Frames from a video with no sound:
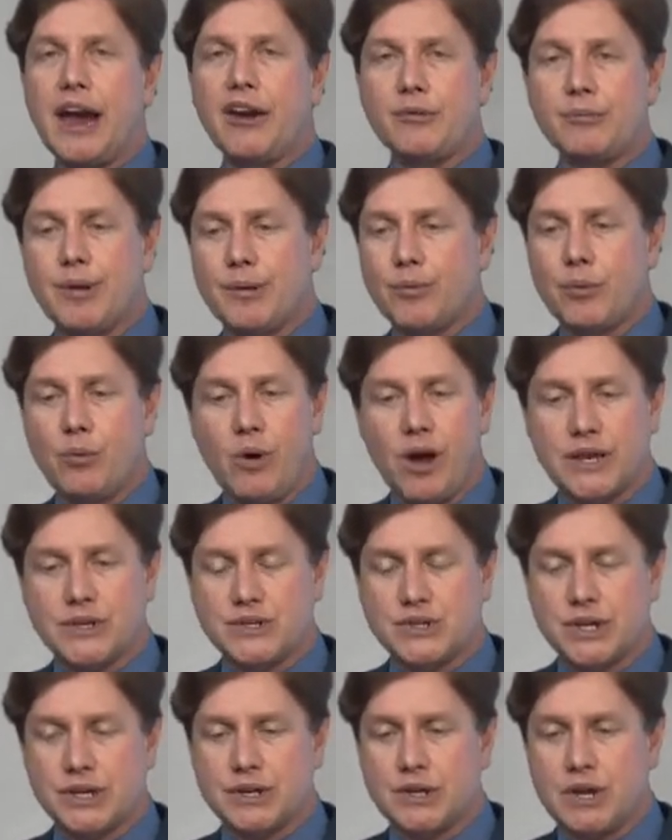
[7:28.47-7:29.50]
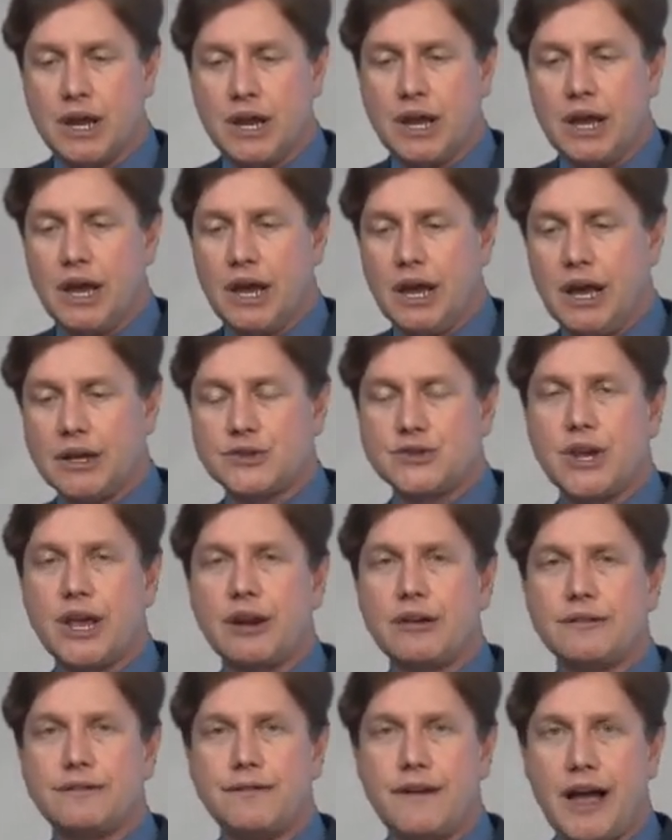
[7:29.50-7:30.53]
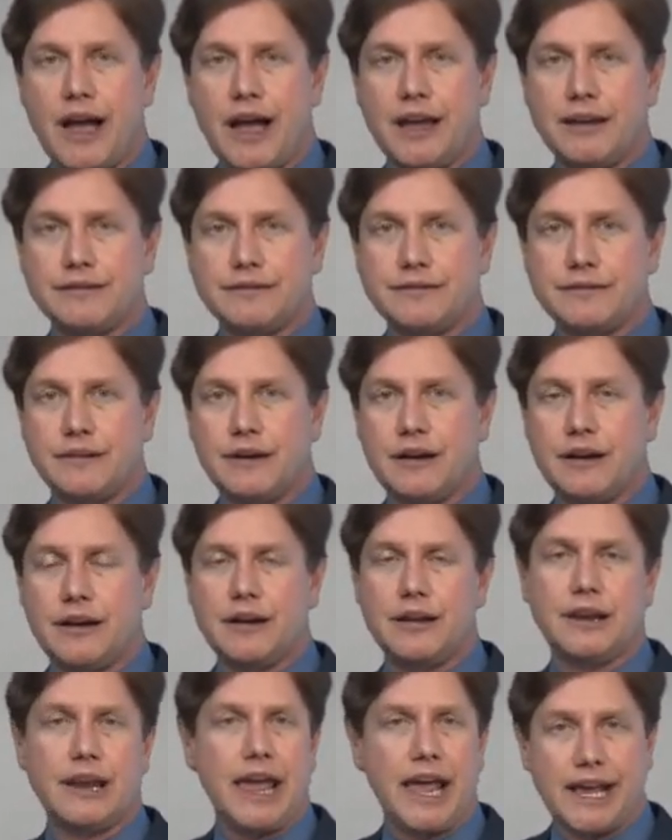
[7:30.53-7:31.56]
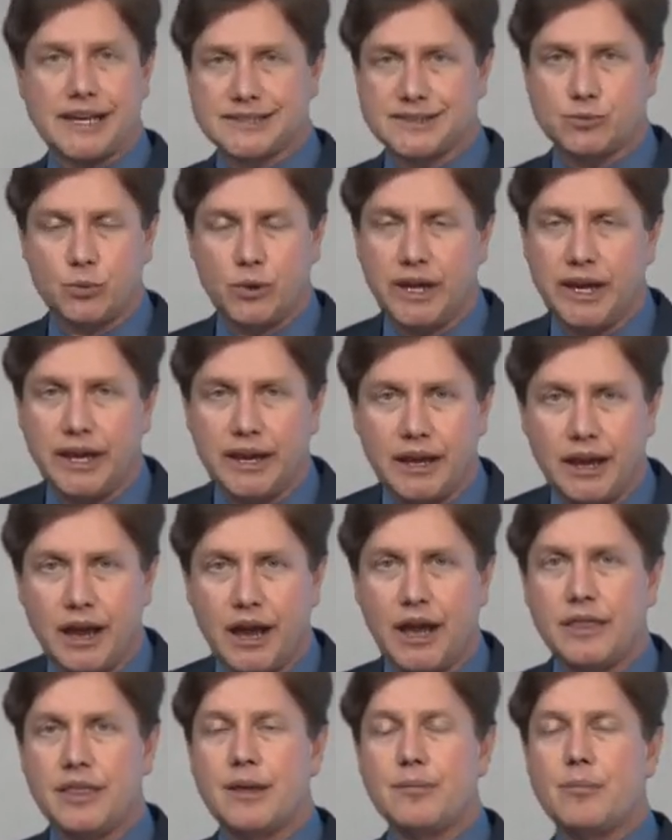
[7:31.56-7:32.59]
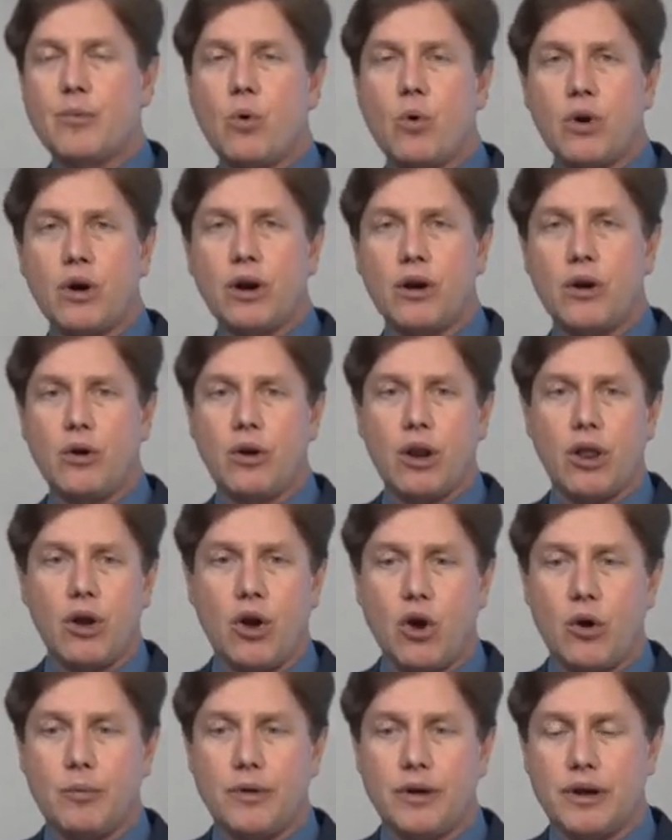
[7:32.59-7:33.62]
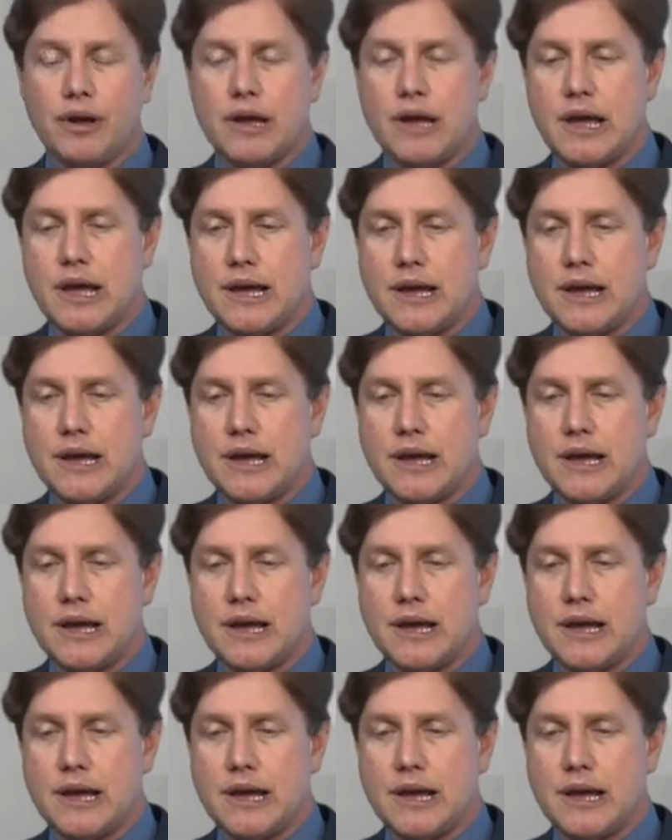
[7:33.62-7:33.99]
I remember watching uh, Channel 5 uh, last week on the Moore, Oklahoma